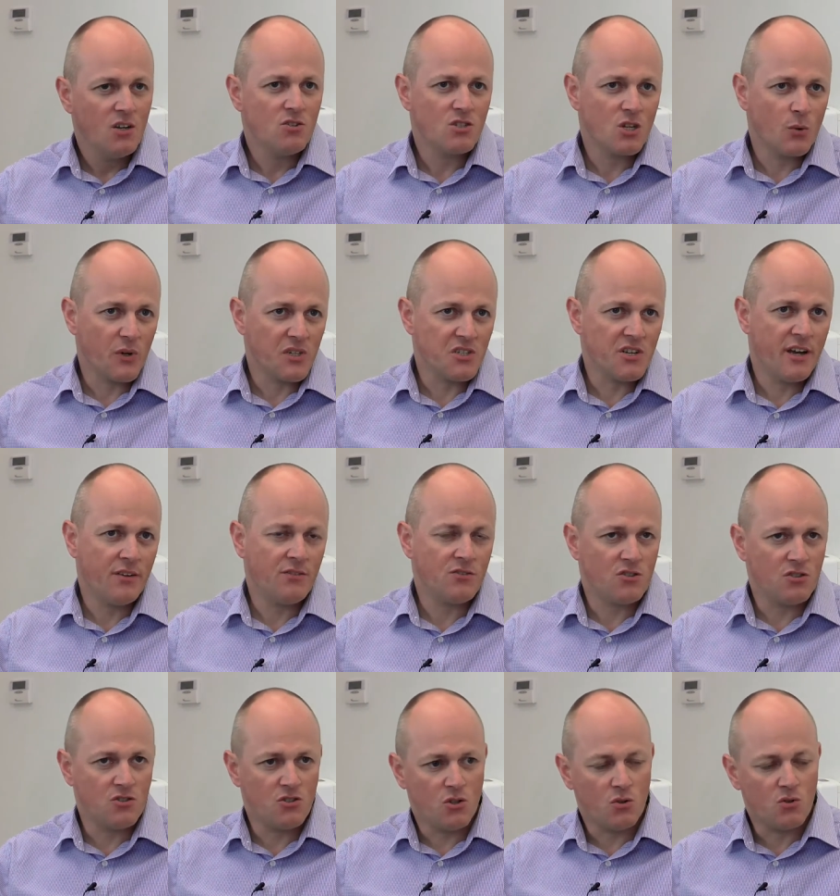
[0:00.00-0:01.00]
so we tend
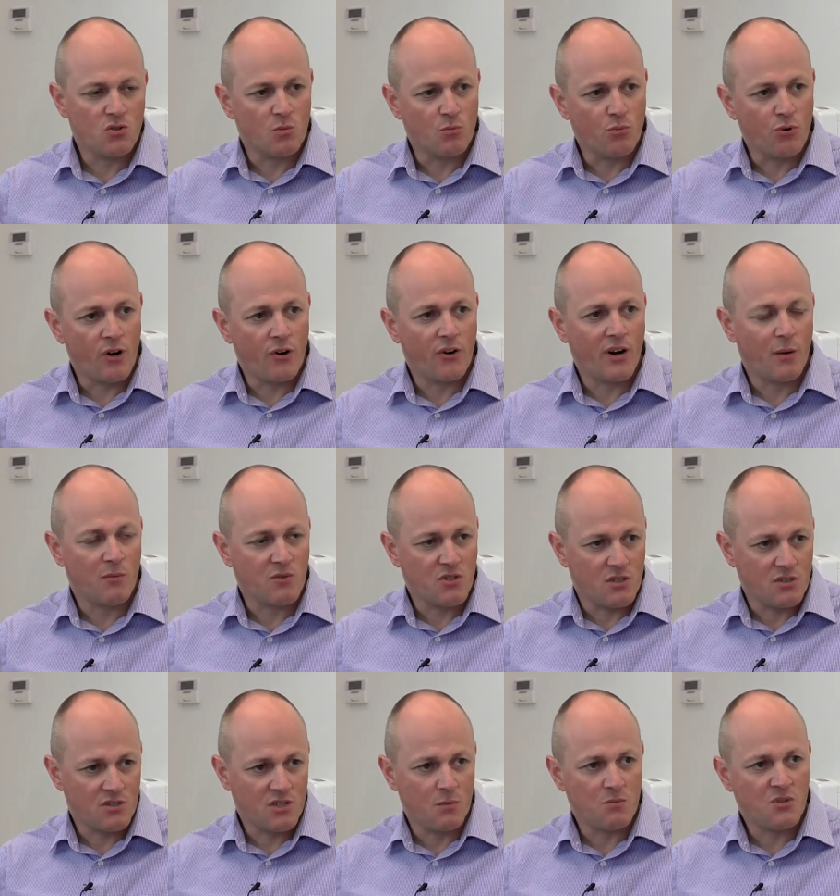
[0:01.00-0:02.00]
to do some
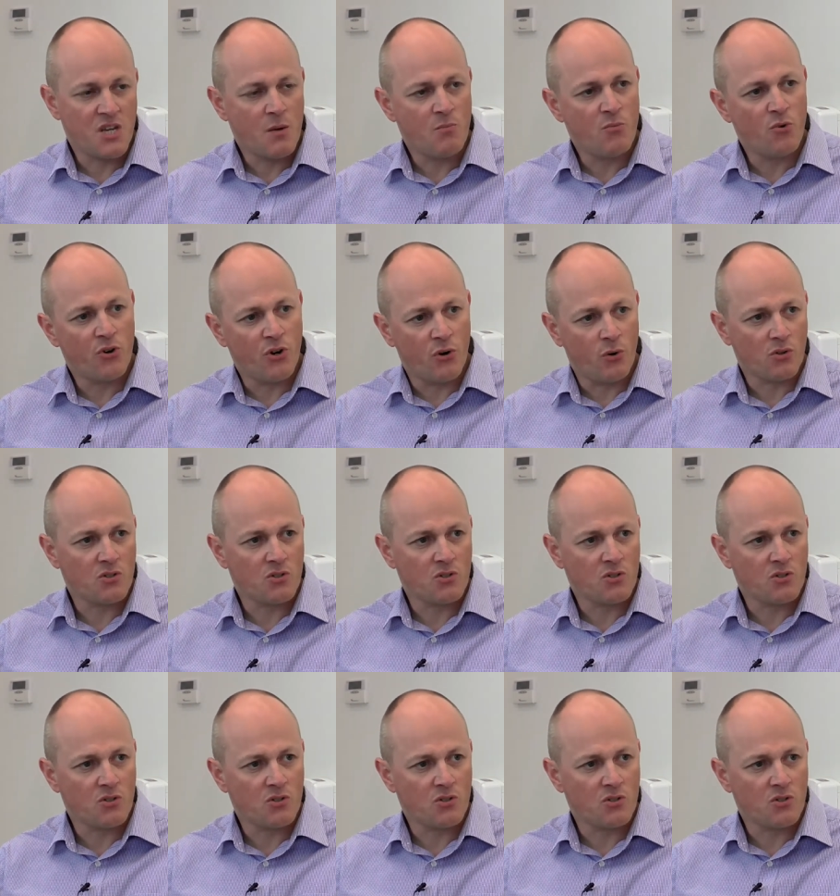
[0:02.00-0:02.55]
programs in September and